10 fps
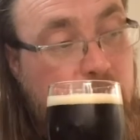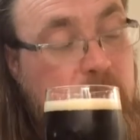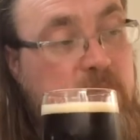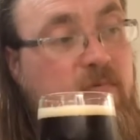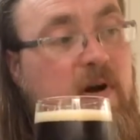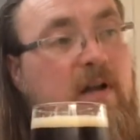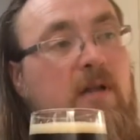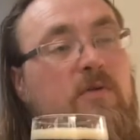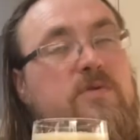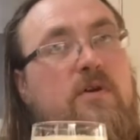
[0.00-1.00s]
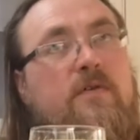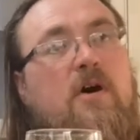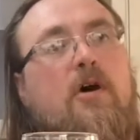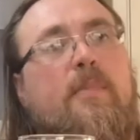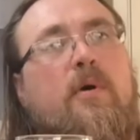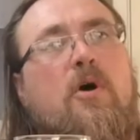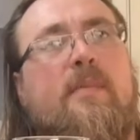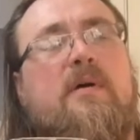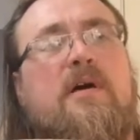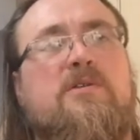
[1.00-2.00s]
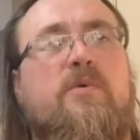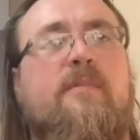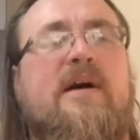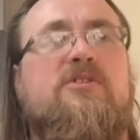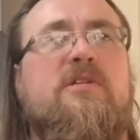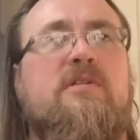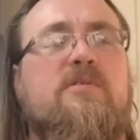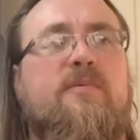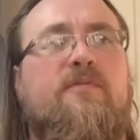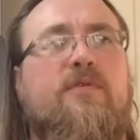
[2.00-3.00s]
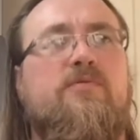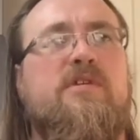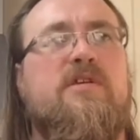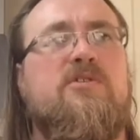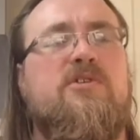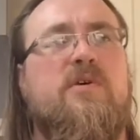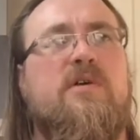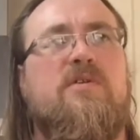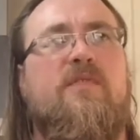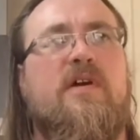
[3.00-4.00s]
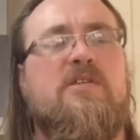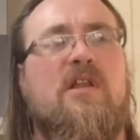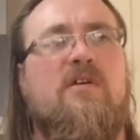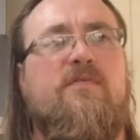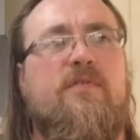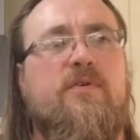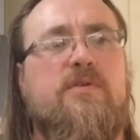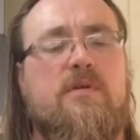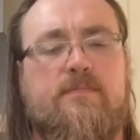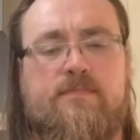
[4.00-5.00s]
There's very little sort of hop aroma, as you would imagine. There's a fruitiness to it. It's very slight fruit.